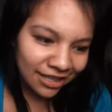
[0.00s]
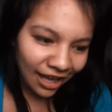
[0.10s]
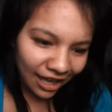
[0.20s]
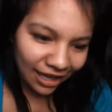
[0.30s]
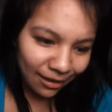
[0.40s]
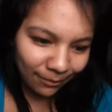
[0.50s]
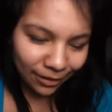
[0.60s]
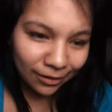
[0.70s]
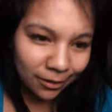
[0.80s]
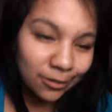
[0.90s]
I came
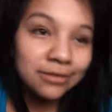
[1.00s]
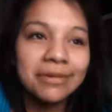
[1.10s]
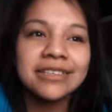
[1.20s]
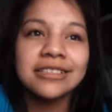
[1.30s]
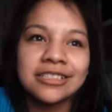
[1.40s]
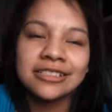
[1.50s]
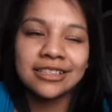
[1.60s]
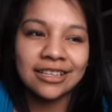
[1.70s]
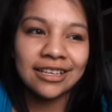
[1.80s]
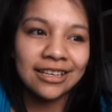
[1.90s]
back to those messages,
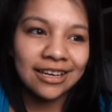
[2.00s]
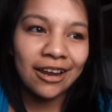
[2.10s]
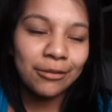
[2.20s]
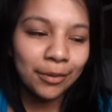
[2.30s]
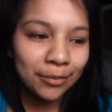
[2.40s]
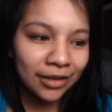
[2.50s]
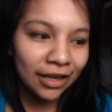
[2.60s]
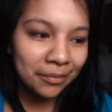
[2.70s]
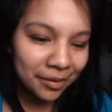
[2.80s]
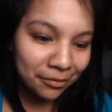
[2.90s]
and then I remember
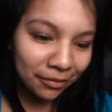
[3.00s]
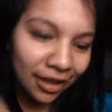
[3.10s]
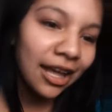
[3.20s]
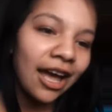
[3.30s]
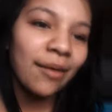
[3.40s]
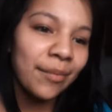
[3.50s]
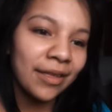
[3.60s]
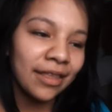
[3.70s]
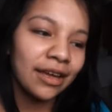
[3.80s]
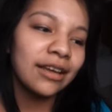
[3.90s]
like being really
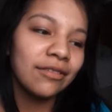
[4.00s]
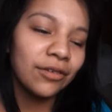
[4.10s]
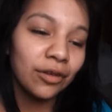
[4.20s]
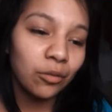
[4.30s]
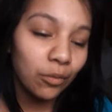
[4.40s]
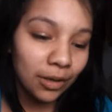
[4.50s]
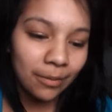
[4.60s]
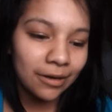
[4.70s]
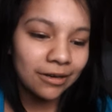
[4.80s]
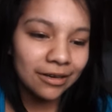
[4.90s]
happy, like feeling way
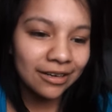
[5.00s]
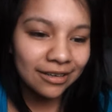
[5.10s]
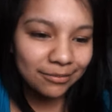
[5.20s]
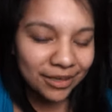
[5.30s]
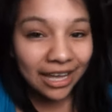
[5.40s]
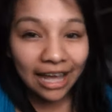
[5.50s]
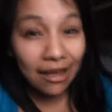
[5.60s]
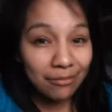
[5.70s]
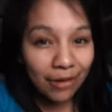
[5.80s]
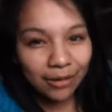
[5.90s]
better. But yeah,
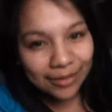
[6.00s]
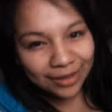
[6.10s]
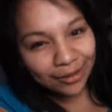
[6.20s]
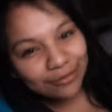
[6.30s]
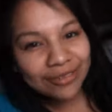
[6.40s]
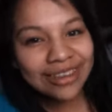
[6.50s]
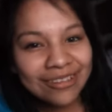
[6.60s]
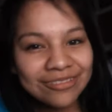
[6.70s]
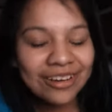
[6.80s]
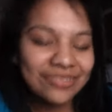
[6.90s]
I probably look really
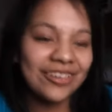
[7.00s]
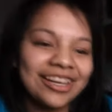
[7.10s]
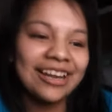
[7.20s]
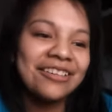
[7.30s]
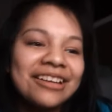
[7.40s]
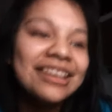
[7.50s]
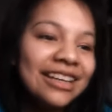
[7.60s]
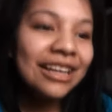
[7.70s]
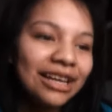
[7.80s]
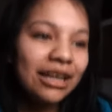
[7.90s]
rough right now.
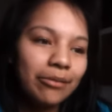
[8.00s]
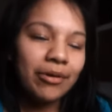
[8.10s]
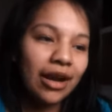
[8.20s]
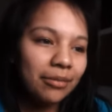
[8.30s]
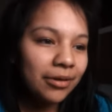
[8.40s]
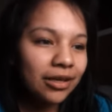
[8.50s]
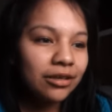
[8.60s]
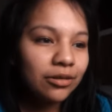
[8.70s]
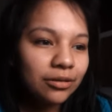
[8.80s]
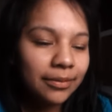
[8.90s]
But I'm gonna
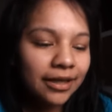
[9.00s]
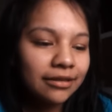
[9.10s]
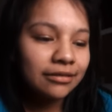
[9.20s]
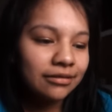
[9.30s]
go to bed.